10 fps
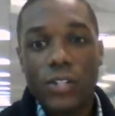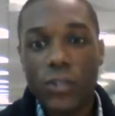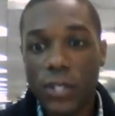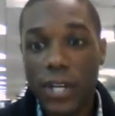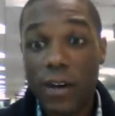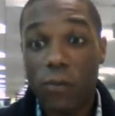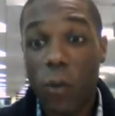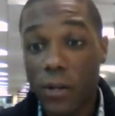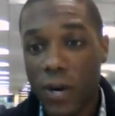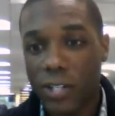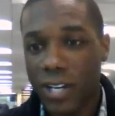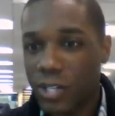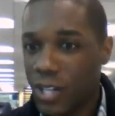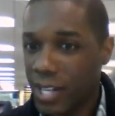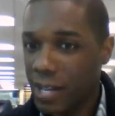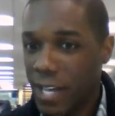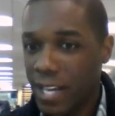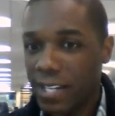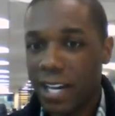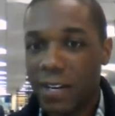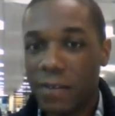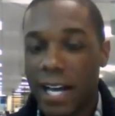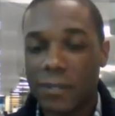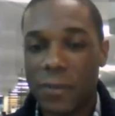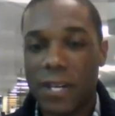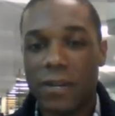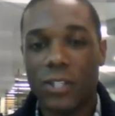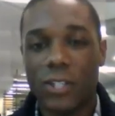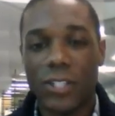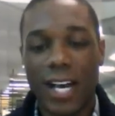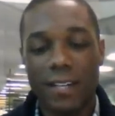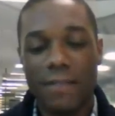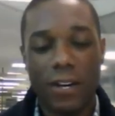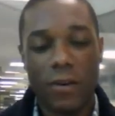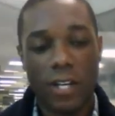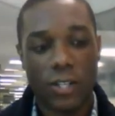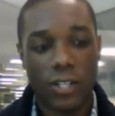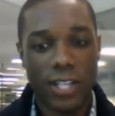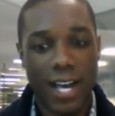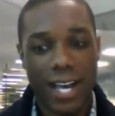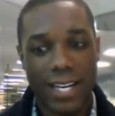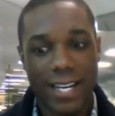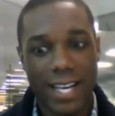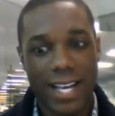So we did have one question actually that came in kind of last minute, which is kind of that question that